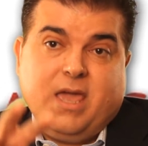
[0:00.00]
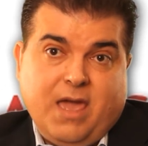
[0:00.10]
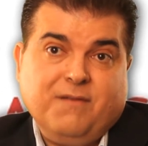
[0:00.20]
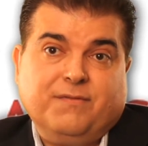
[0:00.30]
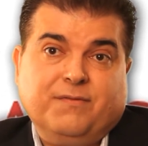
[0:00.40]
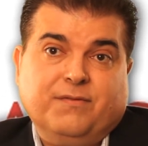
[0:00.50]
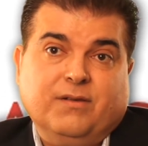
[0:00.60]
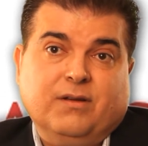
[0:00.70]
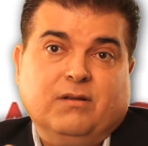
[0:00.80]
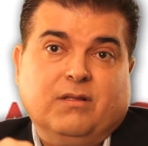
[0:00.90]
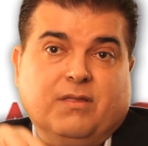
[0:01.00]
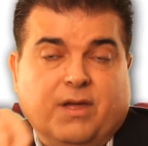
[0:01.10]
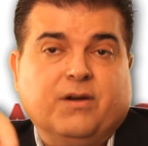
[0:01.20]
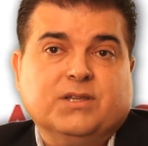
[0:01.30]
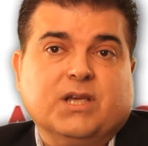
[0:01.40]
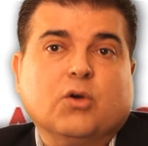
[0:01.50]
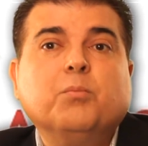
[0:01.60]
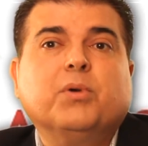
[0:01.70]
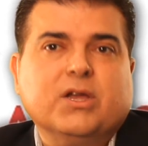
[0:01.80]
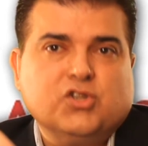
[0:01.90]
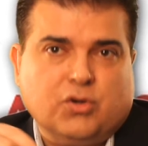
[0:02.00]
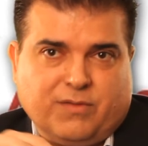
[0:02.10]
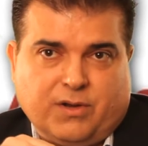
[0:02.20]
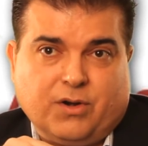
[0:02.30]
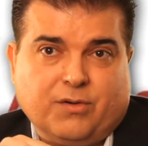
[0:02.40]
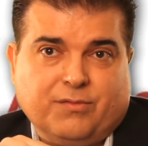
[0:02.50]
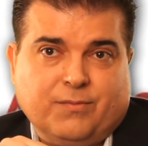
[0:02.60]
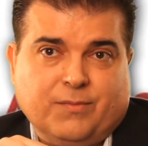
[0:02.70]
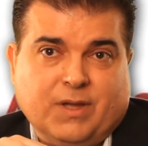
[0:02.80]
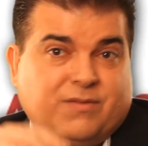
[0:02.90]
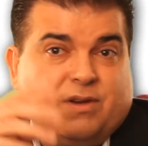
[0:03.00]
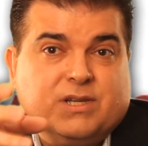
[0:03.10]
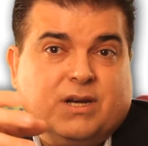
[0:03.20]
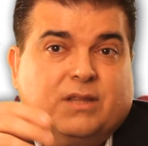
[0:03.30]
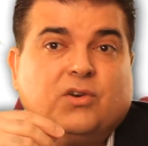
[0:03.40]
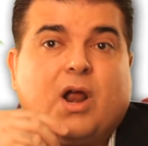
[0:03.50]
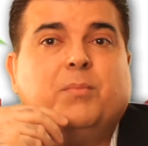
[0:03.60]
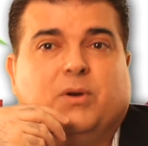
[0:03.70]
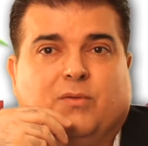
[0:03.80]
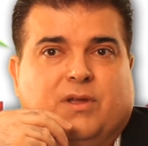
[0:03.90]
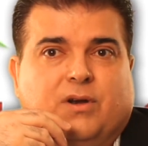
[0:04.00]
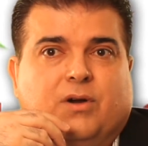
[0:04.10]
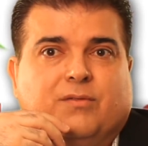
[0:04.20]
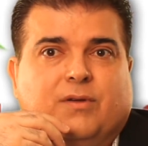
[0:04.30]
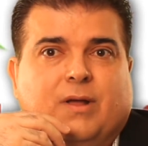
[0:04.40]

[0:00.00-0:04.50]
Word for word: if there is a compression of the nerve, if there is an entrapment of the nerve.